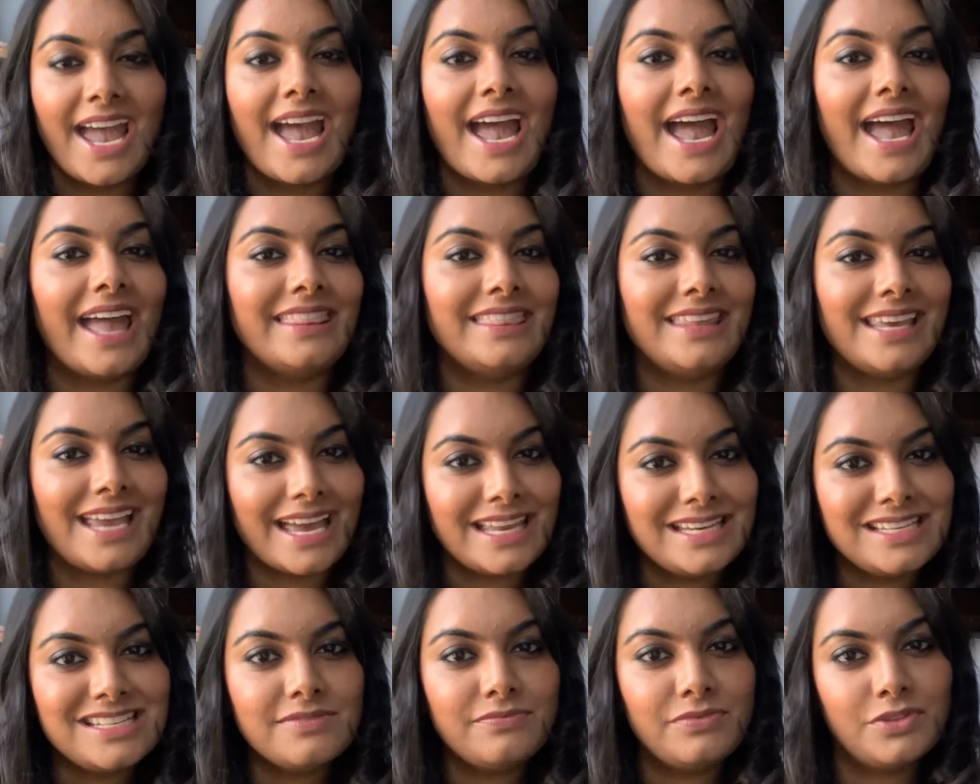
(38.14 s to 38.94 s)
At the
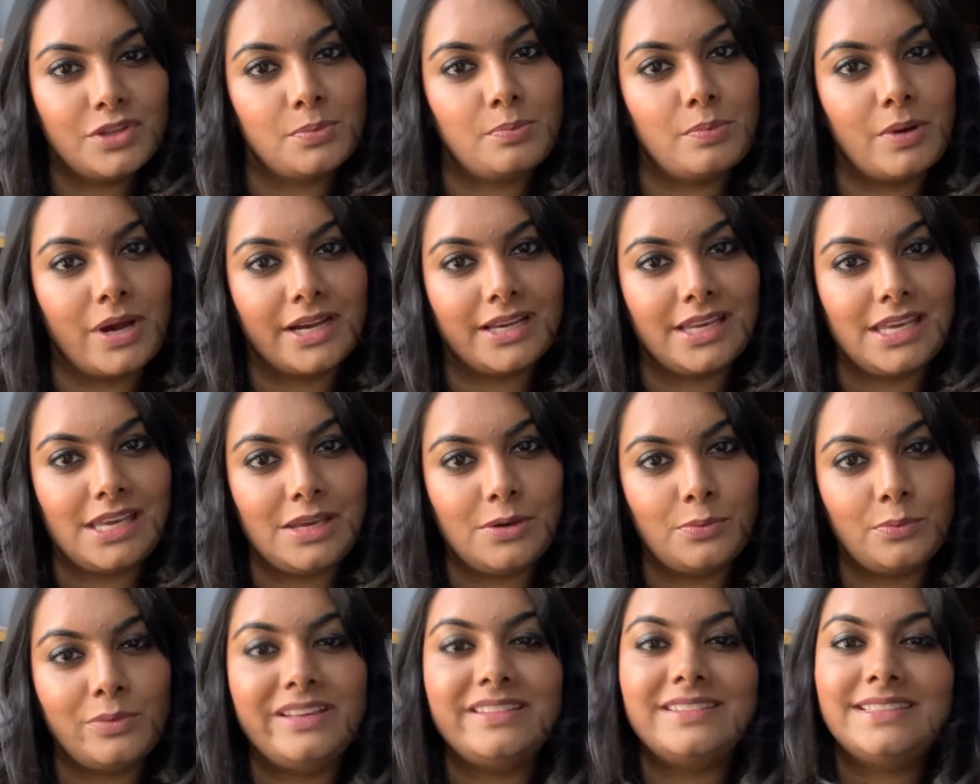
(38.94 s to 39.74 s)
end of
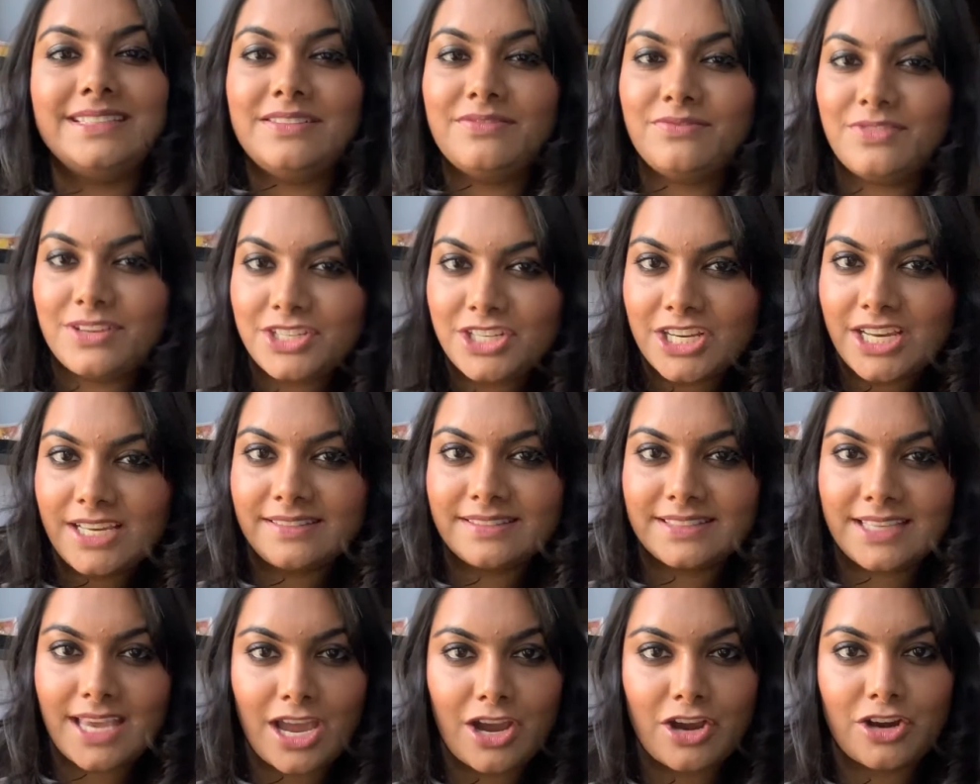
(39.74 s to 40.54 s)
Thuppakki, we see
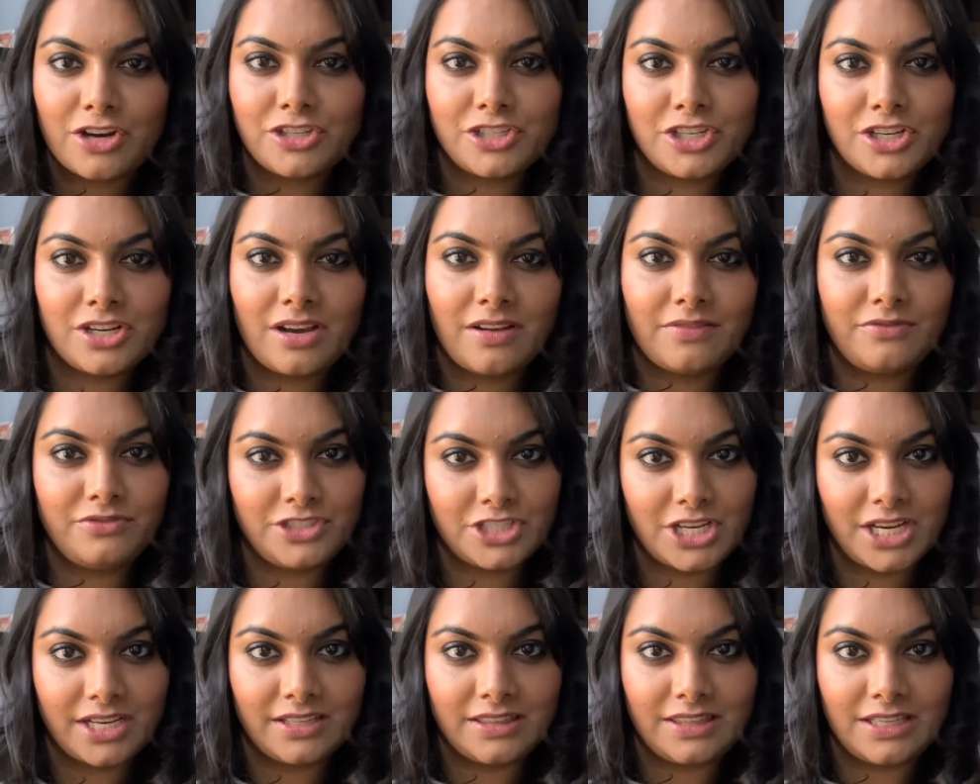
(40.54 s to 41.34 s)
Vijay's character of
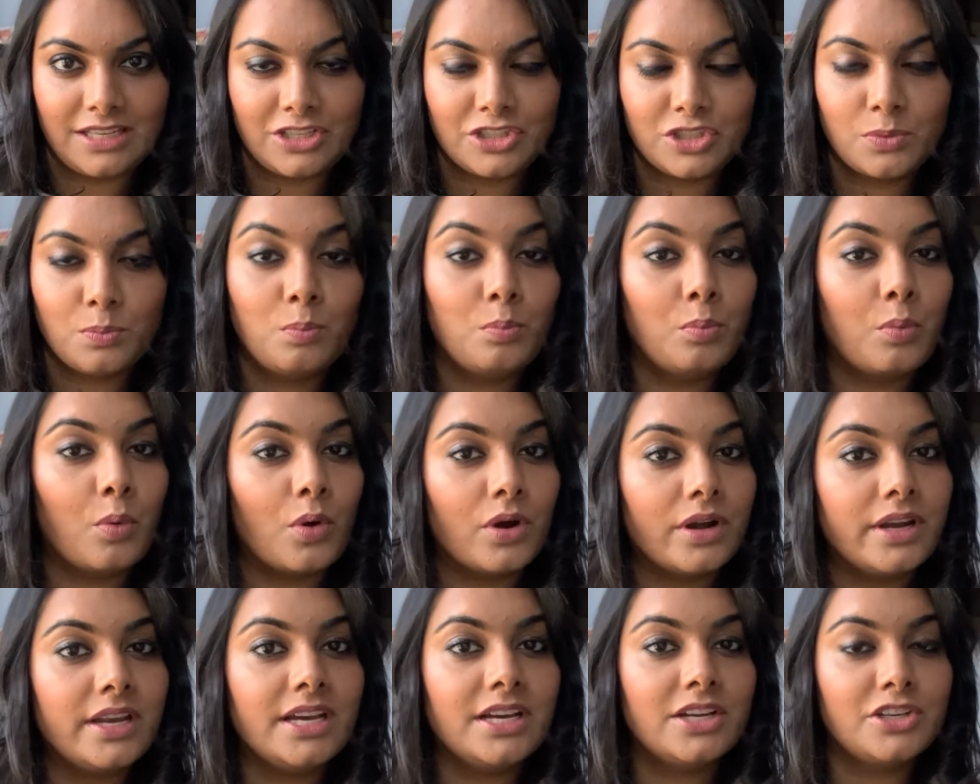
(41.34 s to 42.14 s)
Jagadish
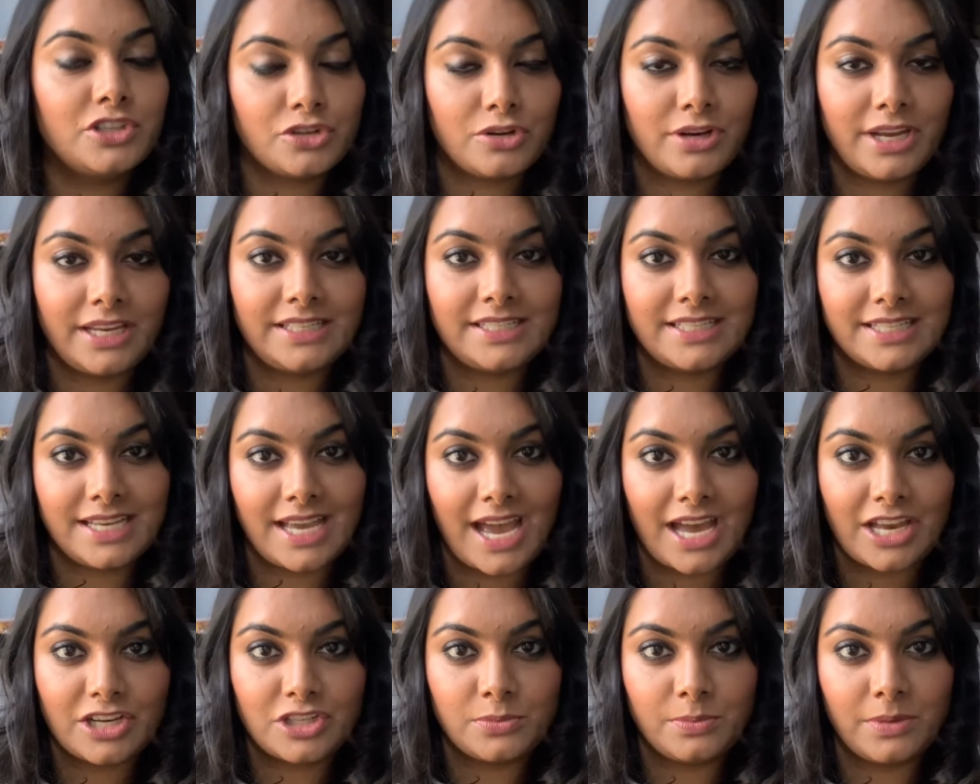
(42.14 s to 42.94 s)
boarding a train to
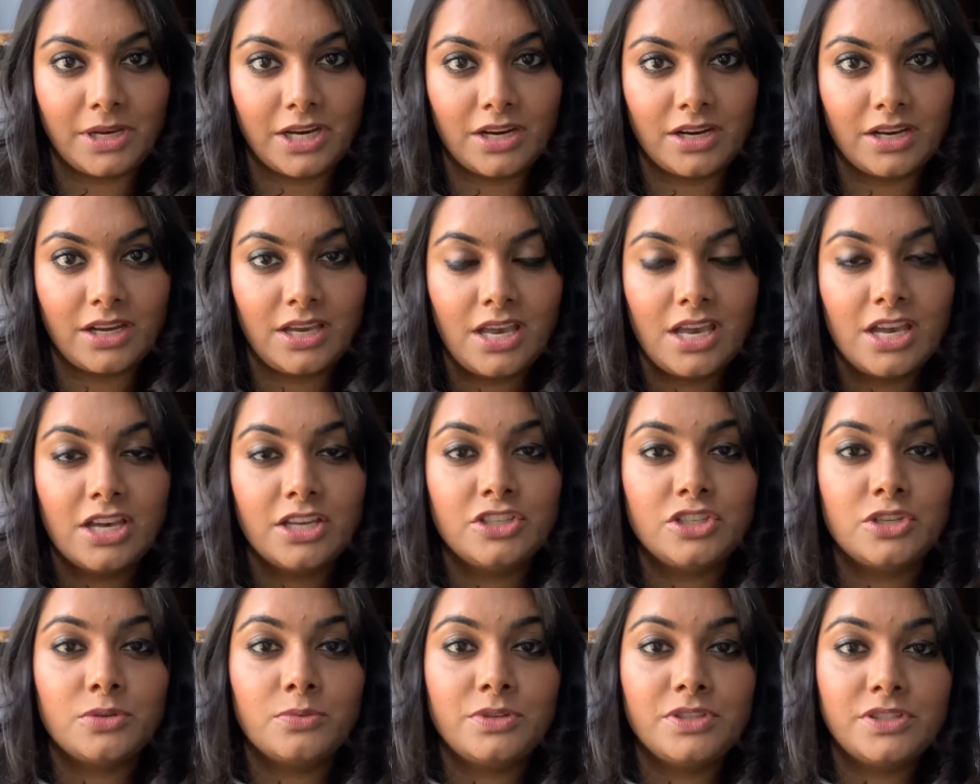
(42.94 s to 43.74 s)
Kashmir
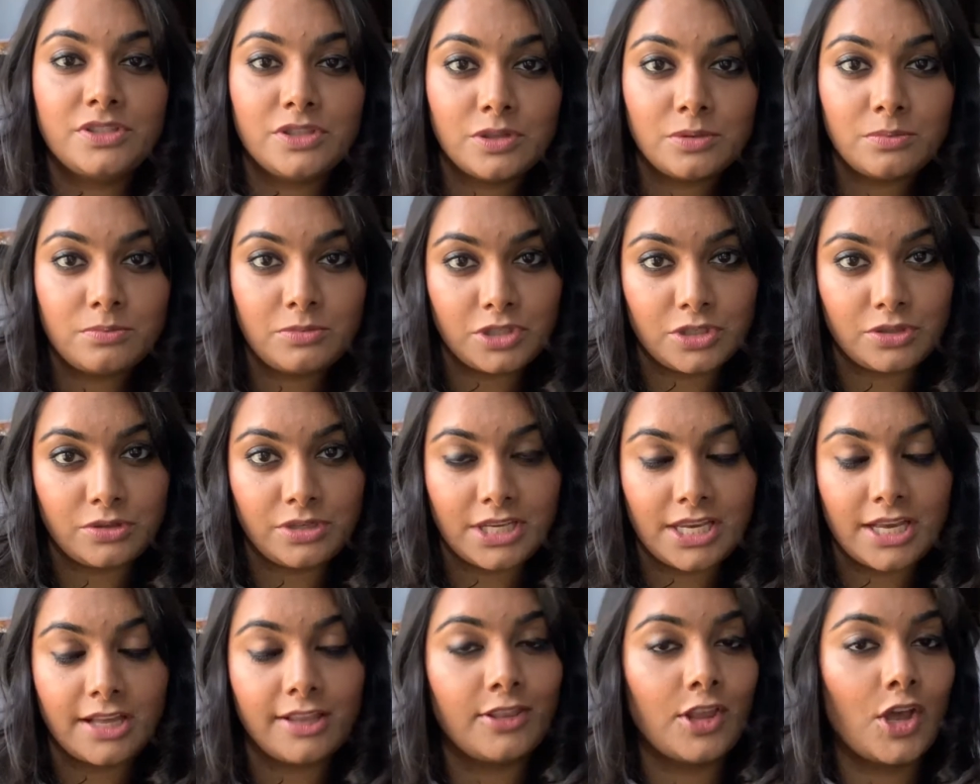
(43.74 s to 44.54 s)
to resume
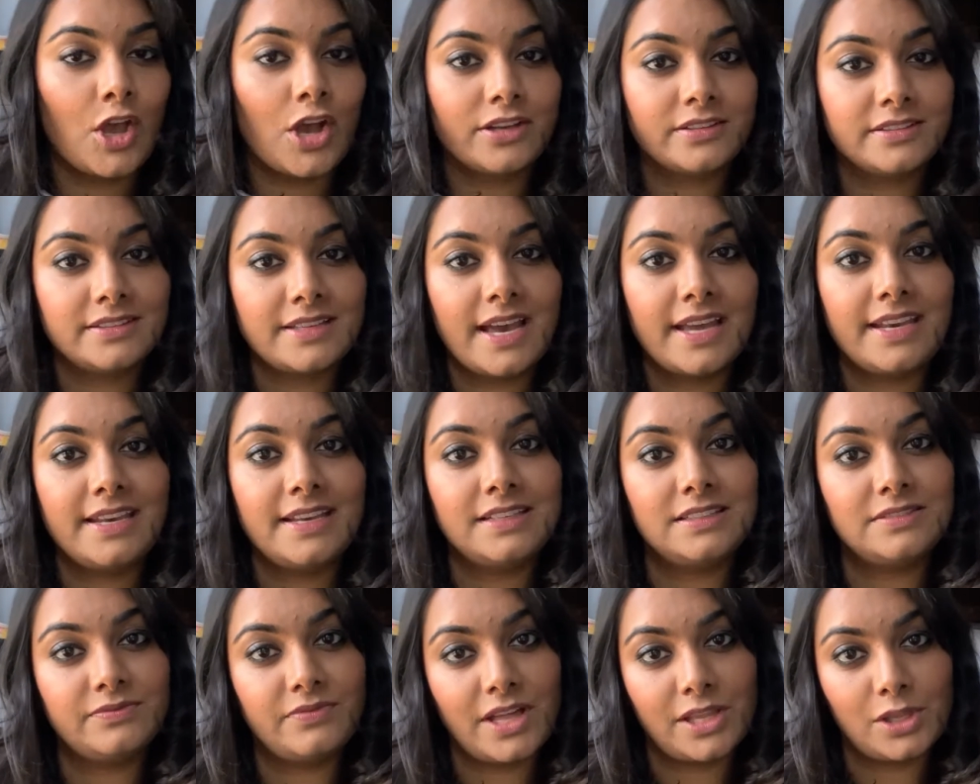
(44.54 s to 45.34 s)
duty alongside
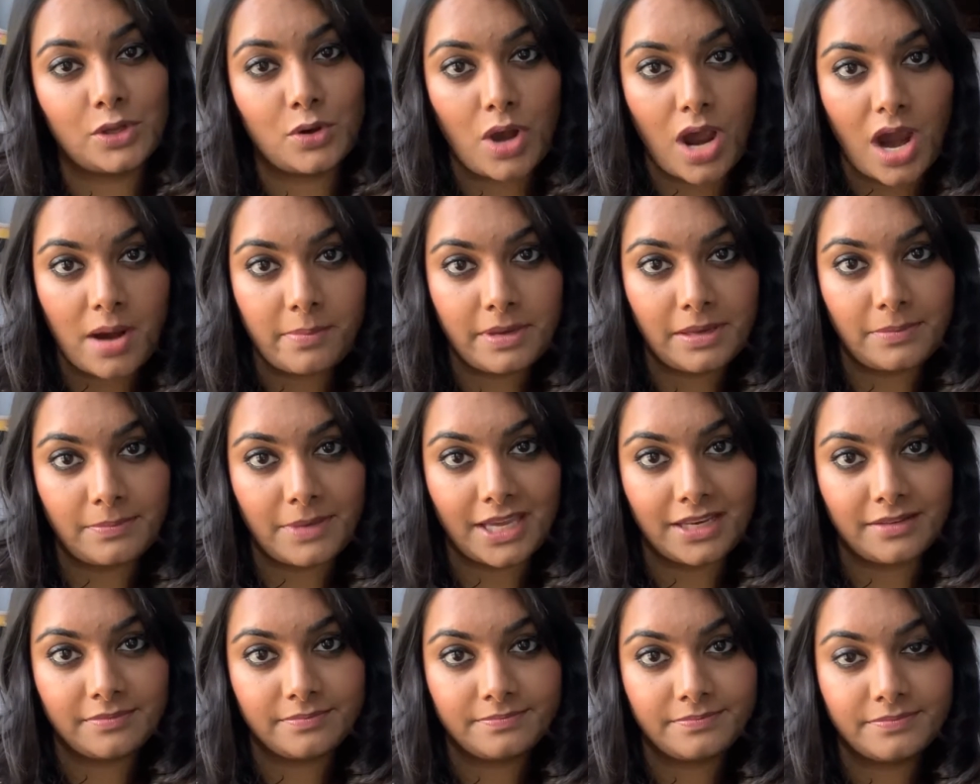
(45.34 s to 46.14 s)
his fellow army
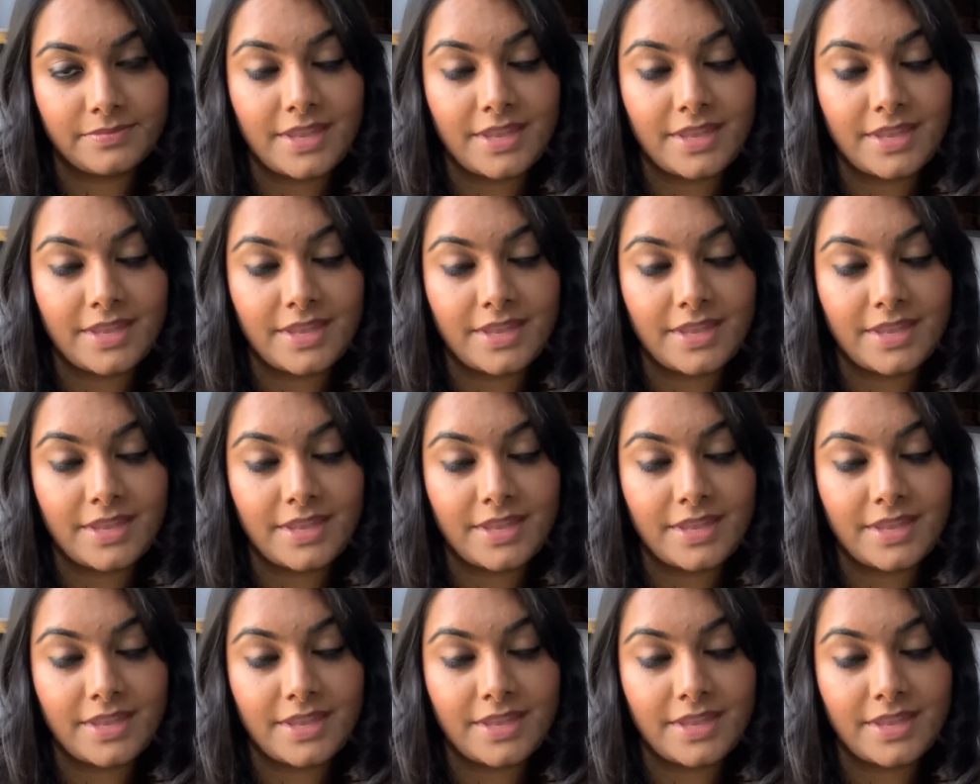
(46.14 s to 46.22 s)
men,